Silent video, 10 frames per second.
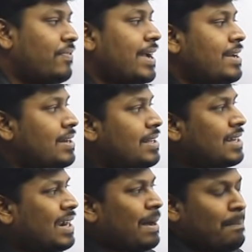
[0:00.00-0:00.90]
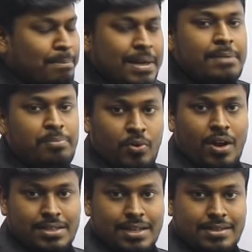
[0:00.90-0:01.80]
finally, the complete
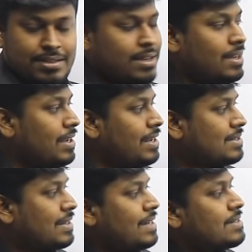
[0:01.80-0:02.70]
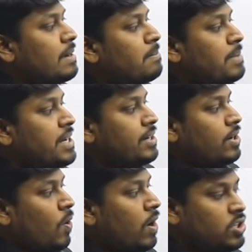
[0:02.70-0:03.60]
projects, it gets
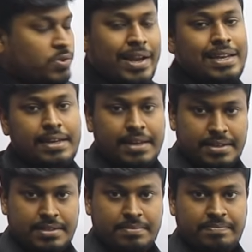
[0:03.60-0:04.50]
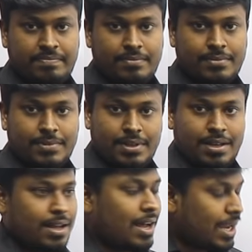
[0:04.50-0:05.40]
completed on 20 days.
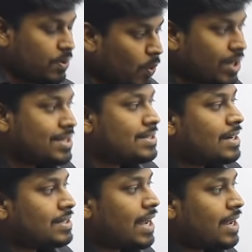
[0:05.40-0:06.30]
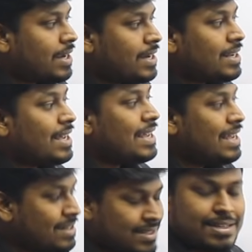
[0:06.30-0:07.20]
And what is our target?
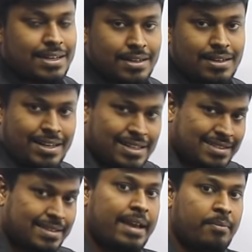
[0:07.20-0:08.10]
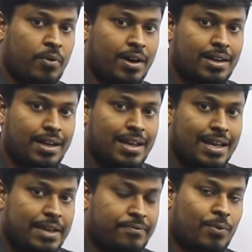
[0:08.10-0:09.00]
Instead, right, the same work,
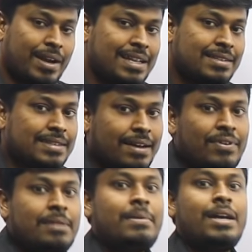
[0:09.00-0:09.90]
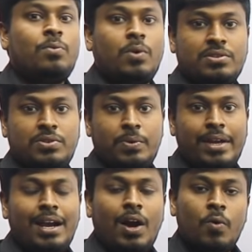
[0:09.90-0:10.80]
if only 7 man was
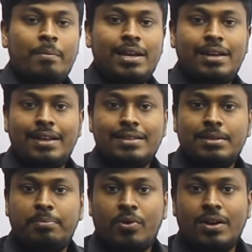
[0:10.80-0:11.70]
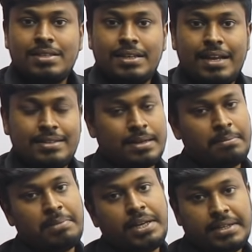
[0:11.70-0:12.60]
doing, how many days the project gets
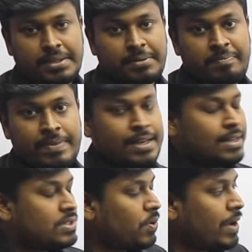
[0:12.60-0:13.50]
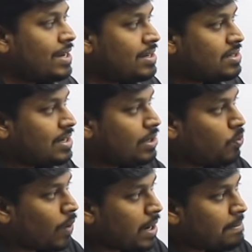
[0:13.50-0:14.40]
completed? So initially,
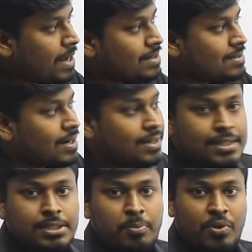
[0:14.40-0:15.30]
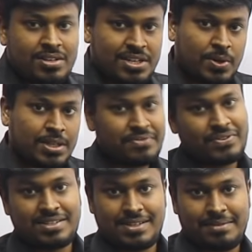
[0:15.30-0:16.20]
one man started the project on the
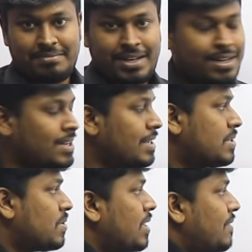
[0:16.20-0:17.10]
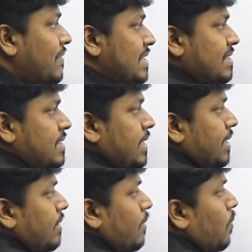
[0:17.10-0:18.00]
first day, right? So on the first
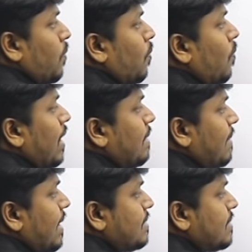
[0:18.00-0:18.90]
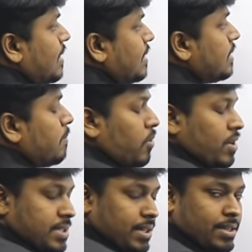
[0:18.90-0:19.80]
day, one man started the
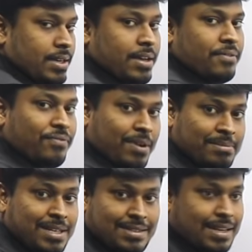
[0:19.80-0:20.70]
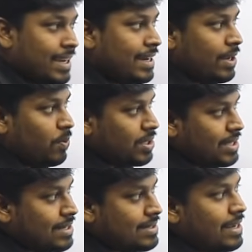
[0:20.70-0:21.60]
project. From the second day, what
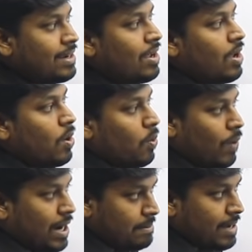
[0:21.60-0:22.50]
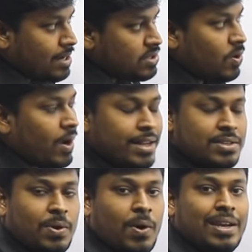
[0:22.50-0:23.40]
they're saying? One man
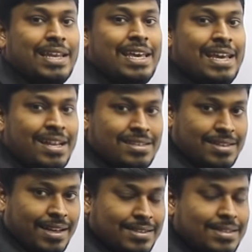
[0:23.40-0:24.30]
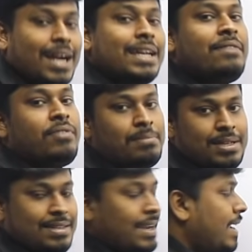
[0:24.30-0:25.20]
joins on each day starting from the
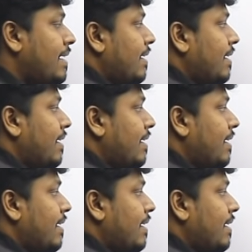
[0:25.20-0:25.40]
second